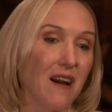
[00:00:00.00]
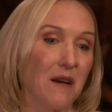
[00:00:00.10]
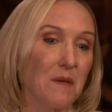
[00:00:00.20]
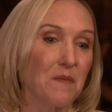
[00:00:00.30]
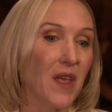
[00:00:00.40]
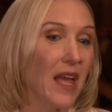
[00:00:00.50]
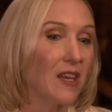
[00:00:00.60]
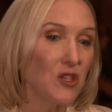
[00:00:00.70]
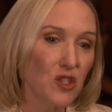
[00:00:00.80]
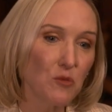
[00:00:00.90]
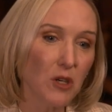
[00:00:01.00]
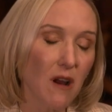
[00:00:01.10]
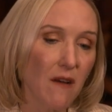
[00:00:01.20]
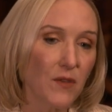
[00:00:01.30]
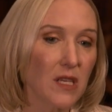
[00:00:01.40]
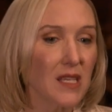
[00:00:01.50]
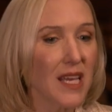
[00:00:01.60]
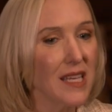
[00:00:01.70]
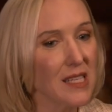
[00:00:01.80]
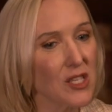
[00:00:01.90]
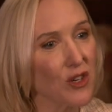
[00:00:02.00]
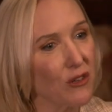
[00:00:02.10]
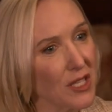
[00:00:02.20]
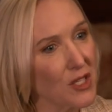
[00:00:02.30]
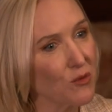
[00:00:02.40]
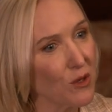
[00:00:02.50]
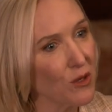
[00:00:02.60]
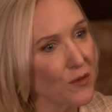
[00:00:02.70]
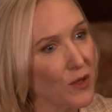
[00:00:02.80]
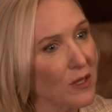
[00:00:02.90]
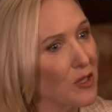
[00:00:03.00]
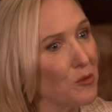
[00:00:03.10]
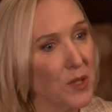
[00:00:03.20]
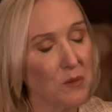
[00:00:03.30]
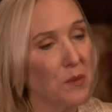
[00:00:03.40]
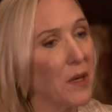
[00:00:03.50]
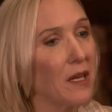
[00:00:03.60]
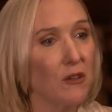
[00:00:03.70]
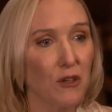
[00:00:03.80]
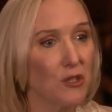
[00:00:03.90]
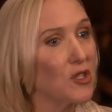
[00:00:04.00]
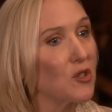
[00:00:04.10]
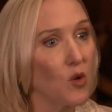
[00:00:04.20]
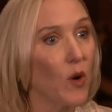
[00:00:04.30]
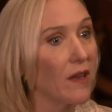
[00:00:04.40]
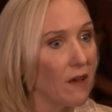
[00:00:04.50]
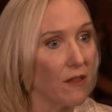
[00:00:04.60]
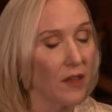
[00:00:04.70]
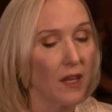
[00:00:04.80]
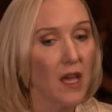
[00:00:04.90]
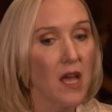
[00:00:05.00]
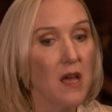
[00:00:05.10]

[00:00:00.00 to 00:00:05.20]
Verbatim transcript: Um, and consumer confidence, it's starting to roll over a little bit, but by and large, quite healthy